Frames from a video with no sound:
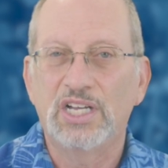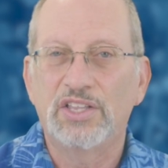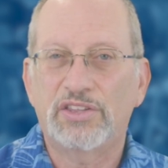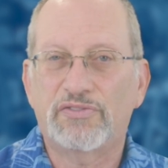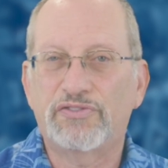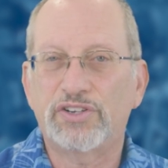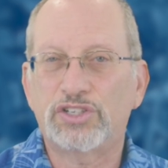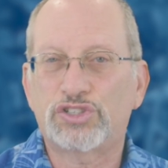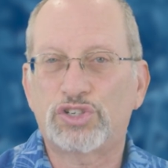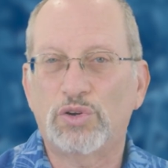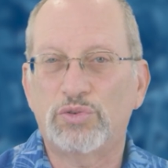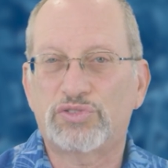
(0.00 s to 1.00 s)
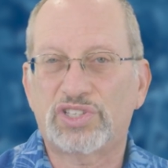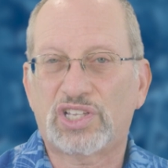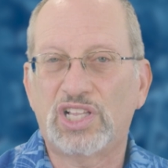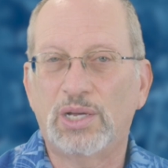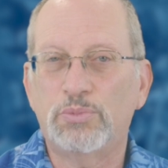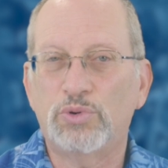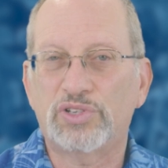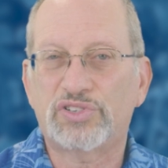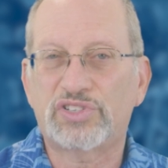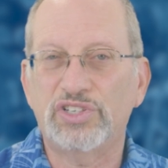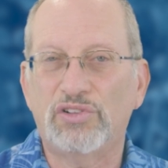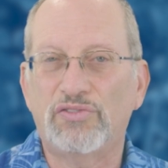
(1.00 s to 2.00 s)
The footage shows the club was
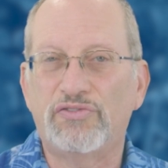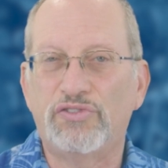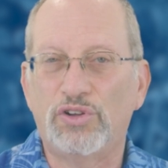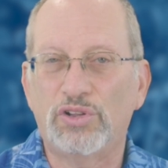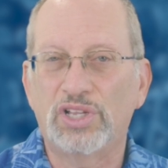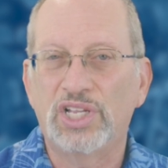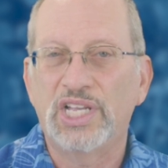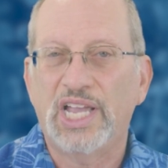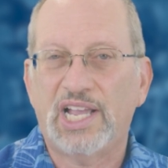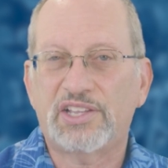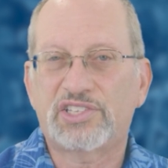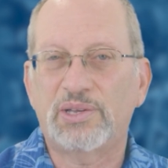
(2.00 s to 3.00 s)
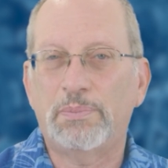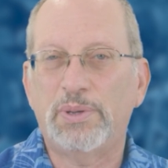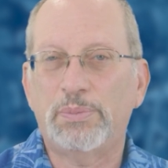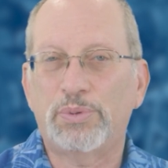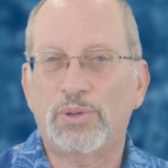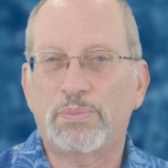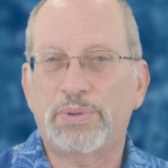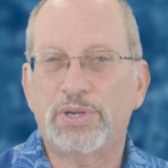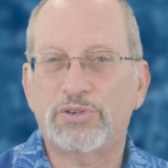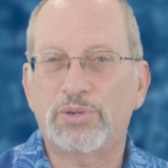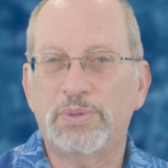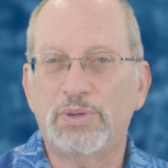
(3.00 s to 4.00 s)
still full, and some people
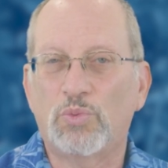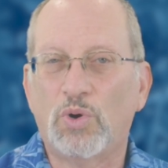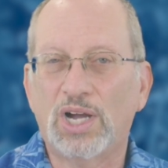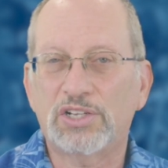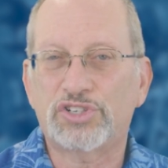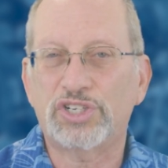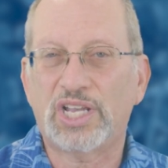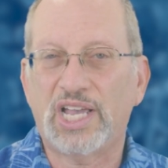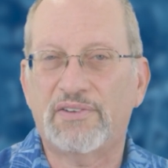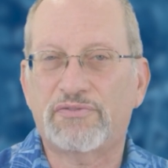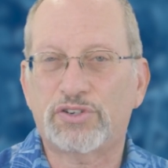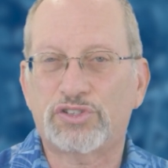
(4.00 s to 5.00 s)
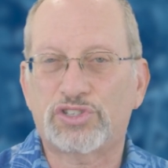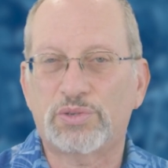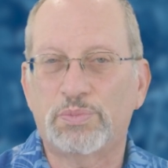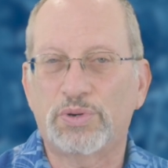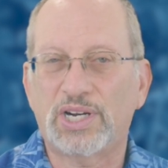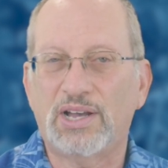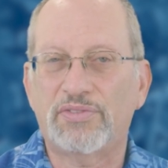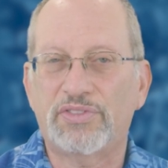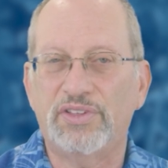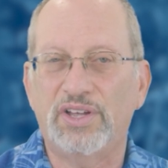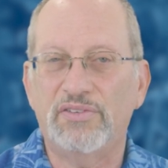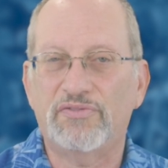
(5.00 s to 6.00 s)
appeared to be watching efforts to put out
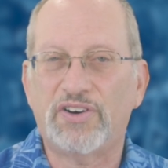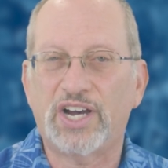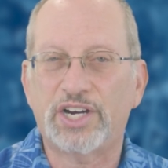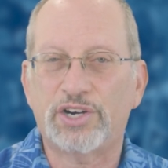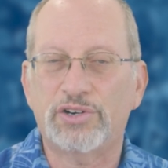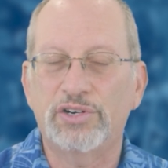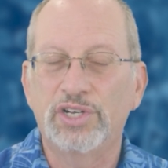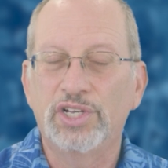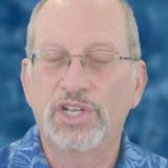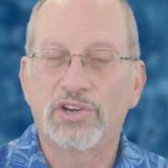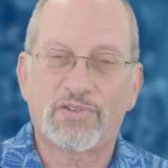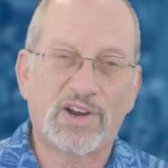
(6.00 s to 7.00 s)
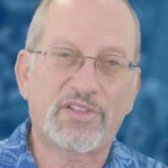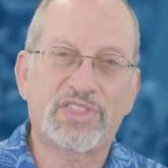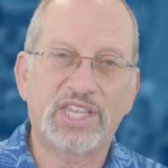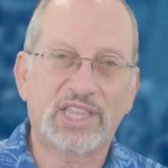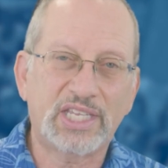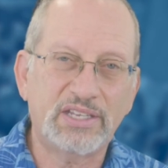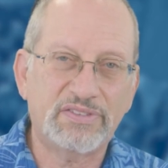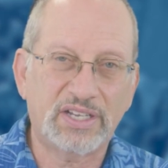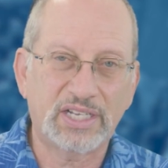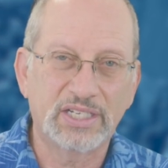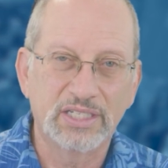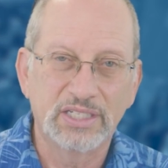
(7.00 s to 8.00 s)
the fire rather than
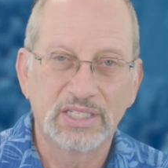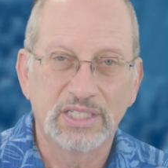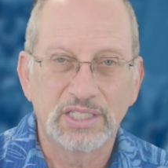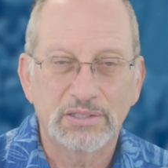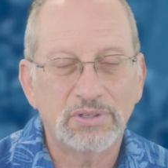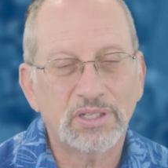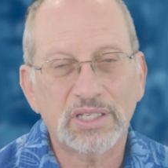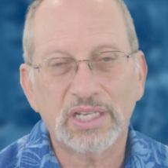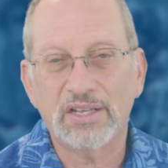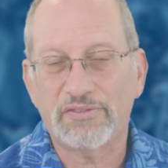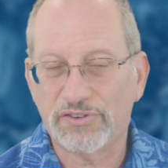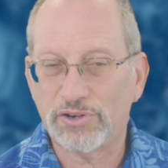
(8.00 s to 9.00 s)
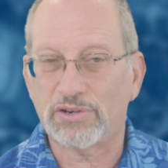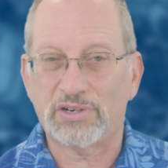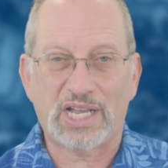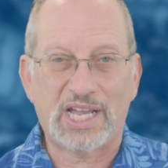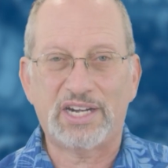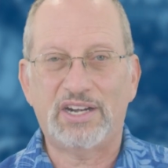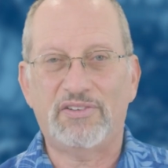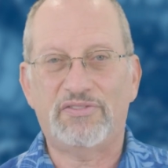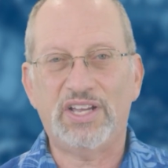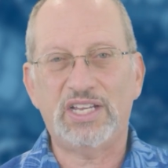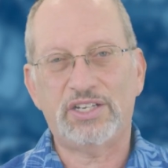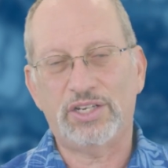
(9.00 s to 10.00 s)
leaving. Well, if you're at an
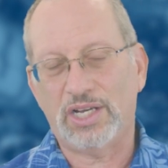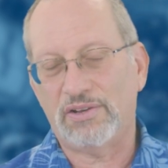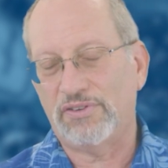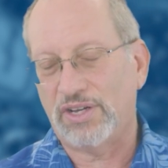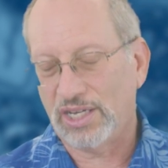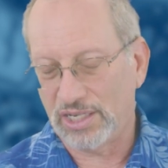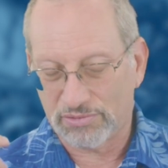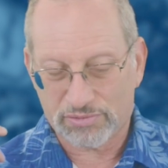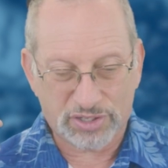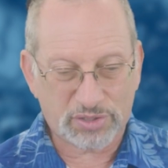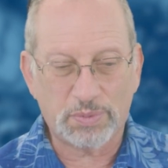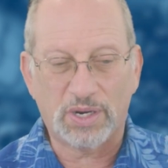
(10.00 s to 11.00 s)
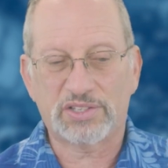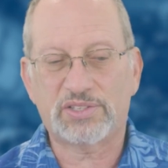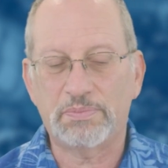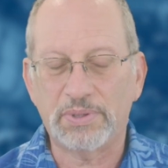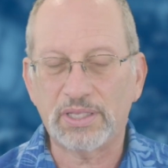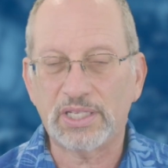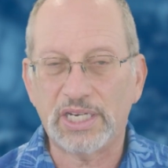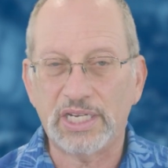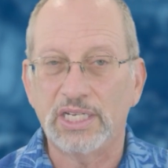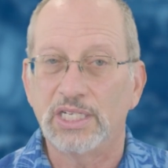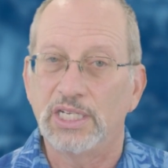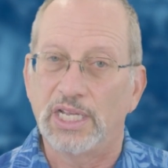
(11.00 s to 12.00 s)
event, you have a
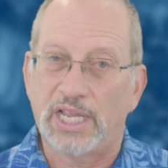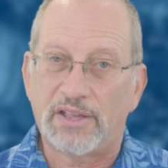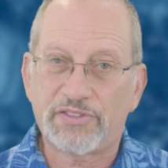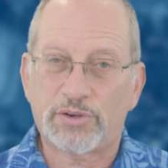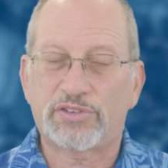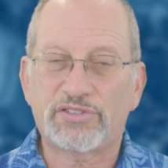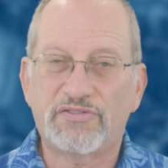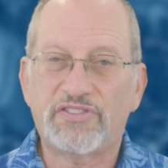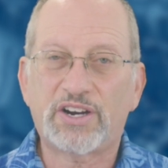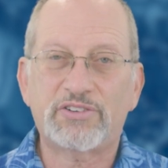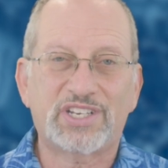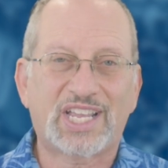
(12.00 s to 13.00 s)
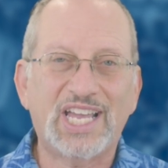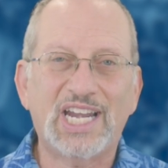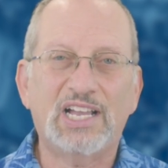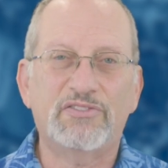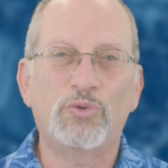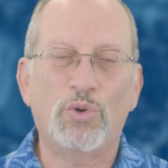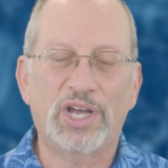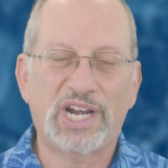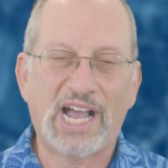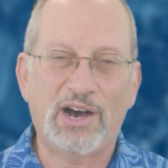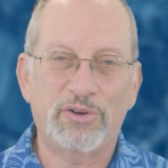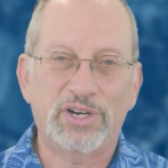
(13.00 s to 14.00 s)
responsibility, if there is a fire, to get everyone
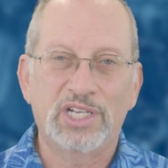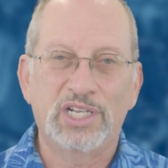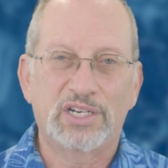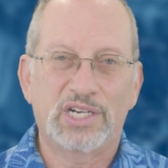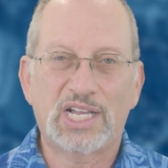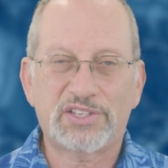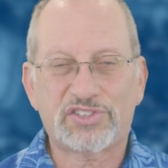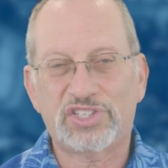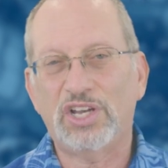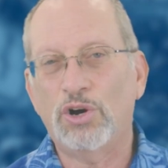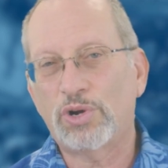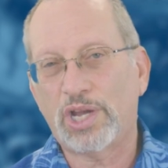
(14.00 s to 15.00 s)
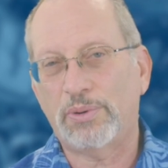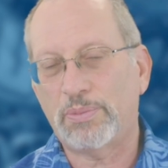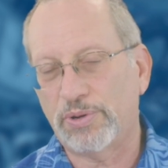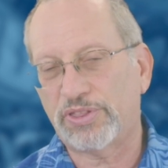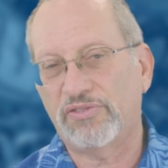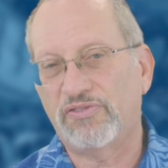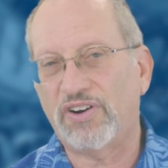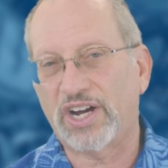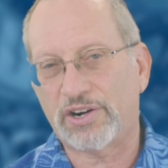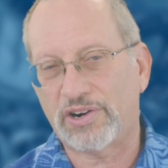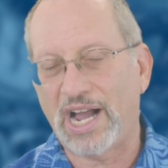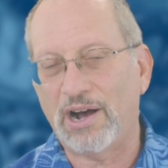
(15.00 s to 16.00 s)
out. Not say, oh, can we put the
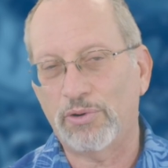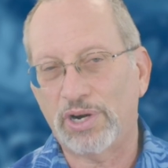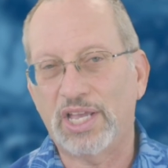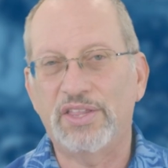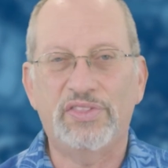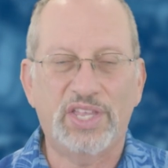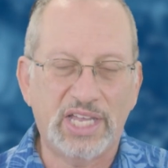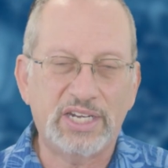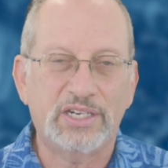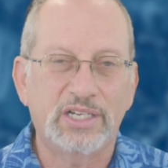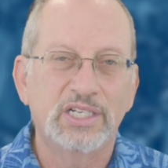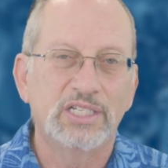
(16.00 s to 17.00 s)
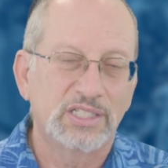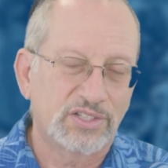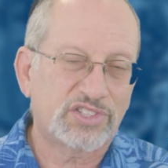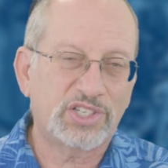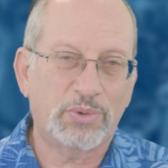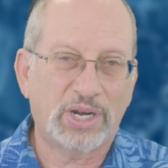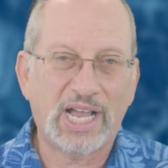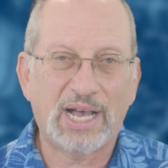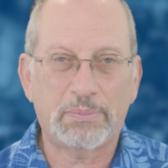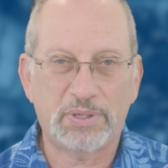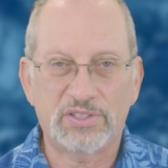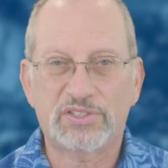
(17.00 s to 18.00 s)
fire out, and then see what
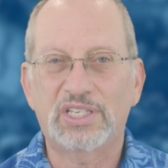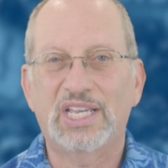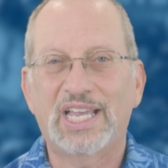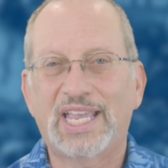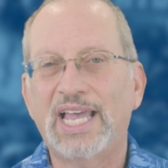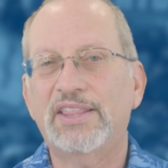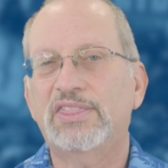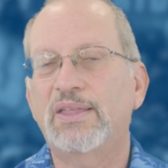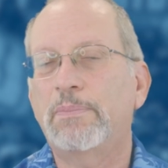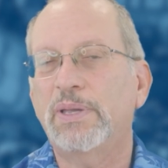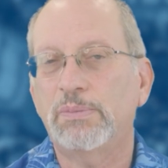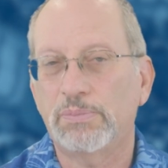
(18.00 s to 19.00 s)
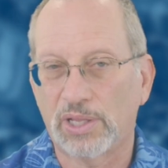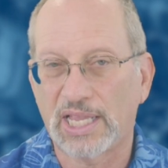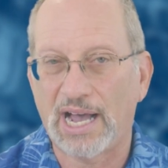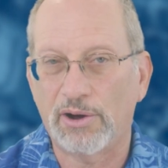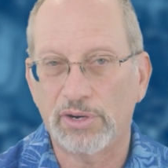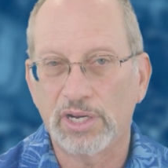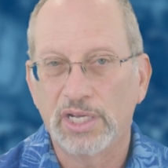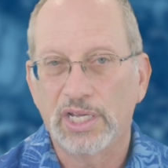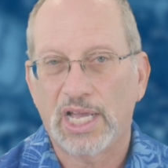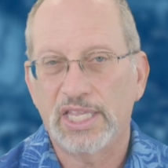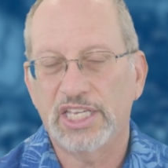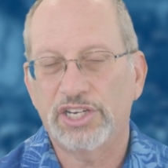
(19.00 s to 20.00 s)
happens. Get the people out,
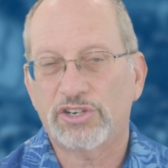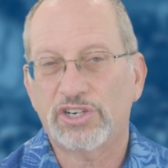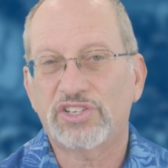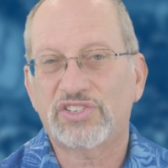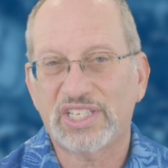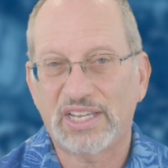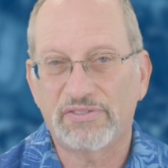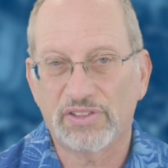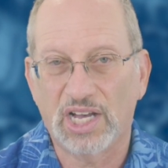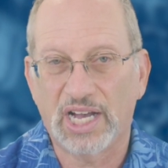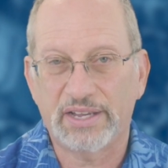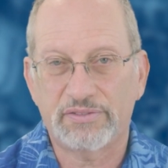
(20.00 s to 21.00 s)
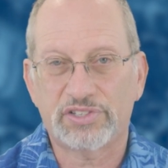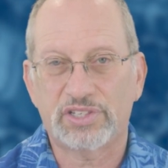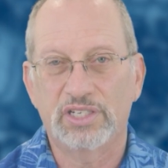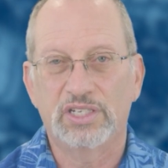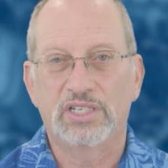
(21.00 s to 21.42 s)
and then you're going to save lives.